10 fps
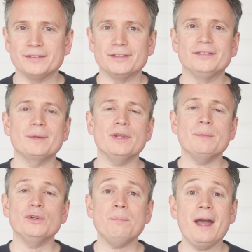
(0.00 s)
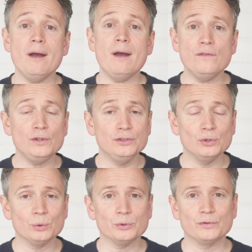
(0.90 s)
to some of the most powerful
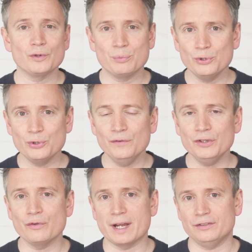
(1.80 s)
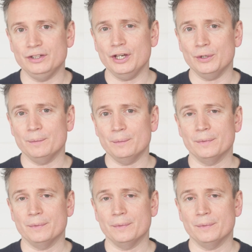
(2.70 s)
tools for improving your SEO.